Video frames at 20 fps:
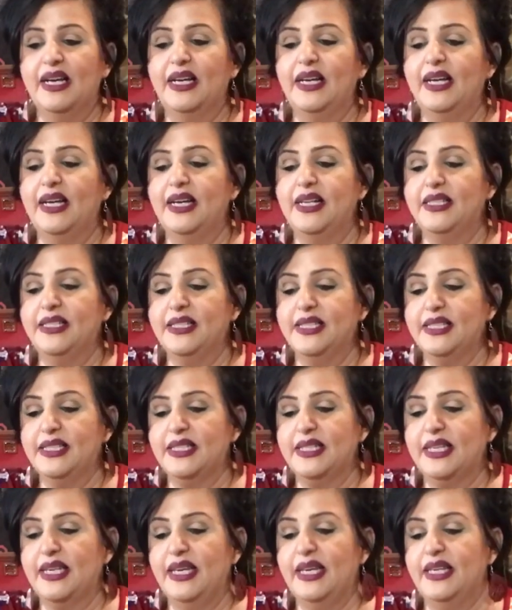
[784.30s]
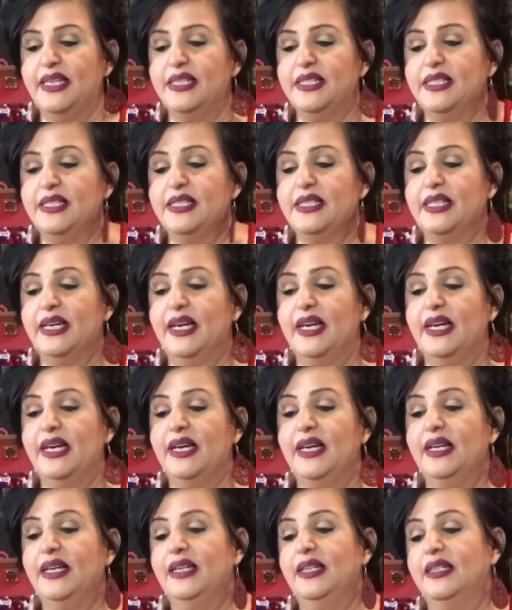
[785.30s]
And this is
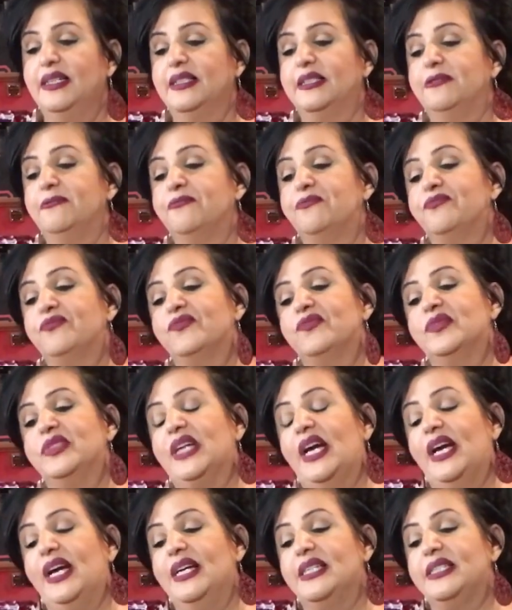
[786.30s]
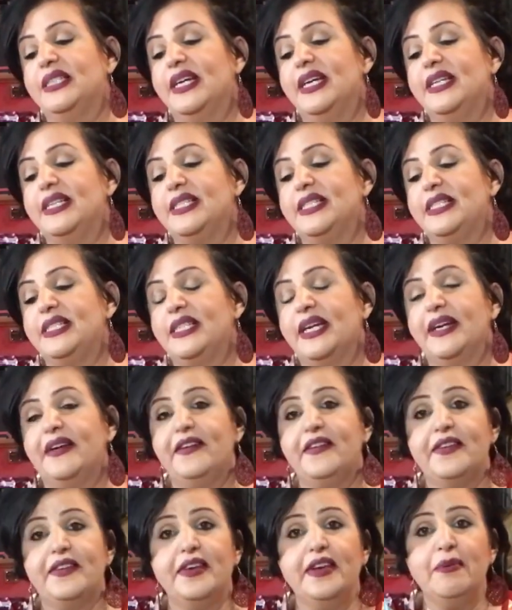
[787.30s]
the Daisy
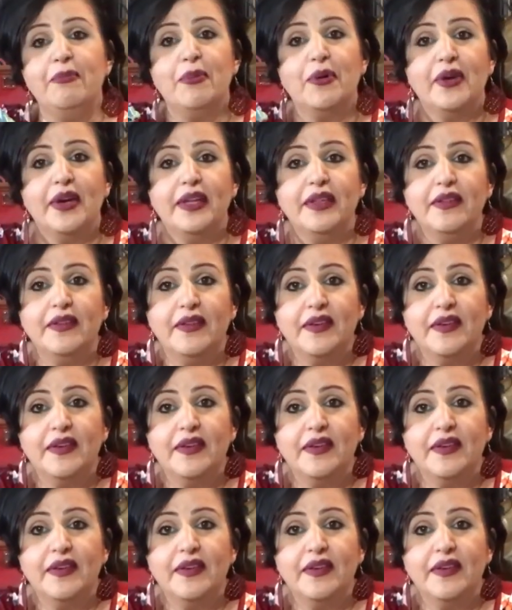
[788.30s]
Daisy print.